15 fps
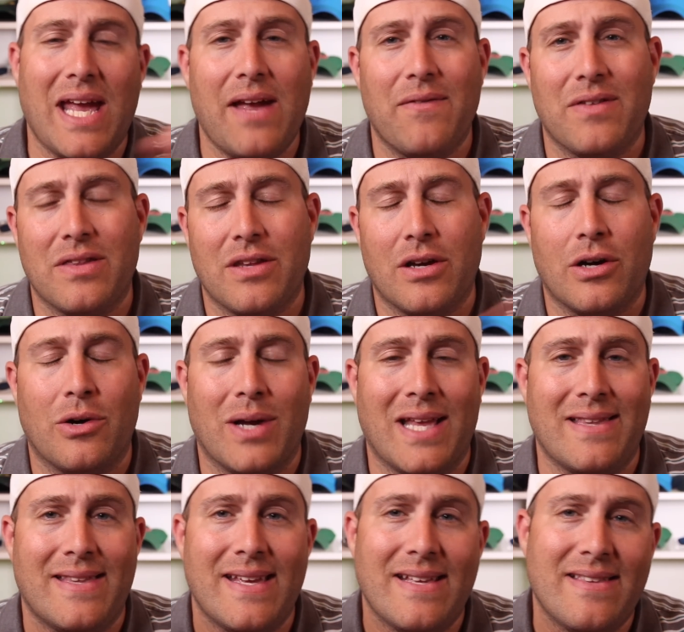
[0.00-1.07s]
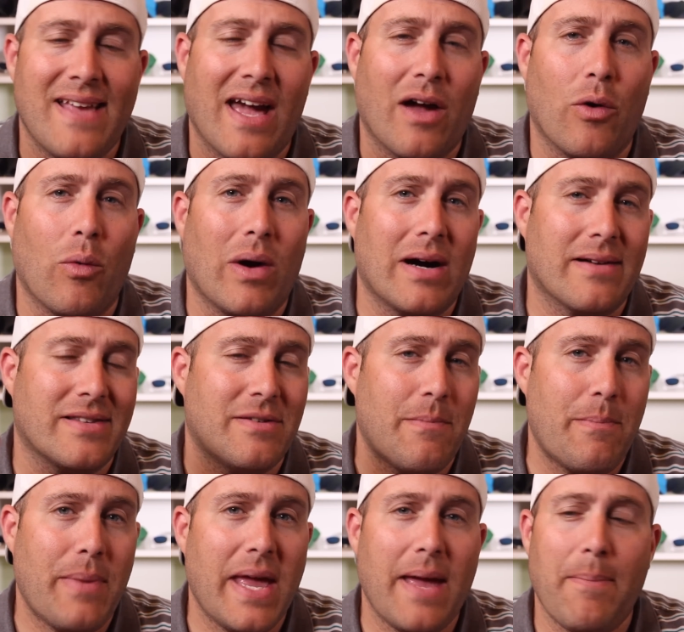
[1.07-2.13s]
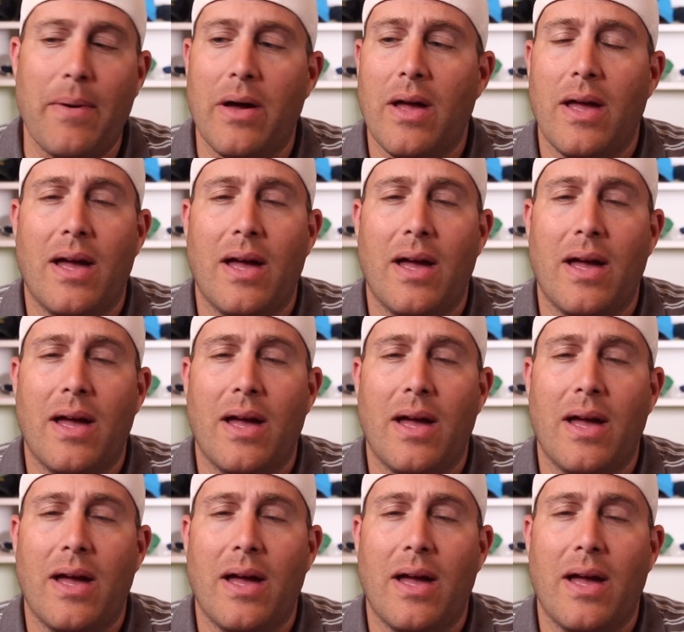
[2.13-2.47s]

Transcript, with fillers: even though it did take a while to beep.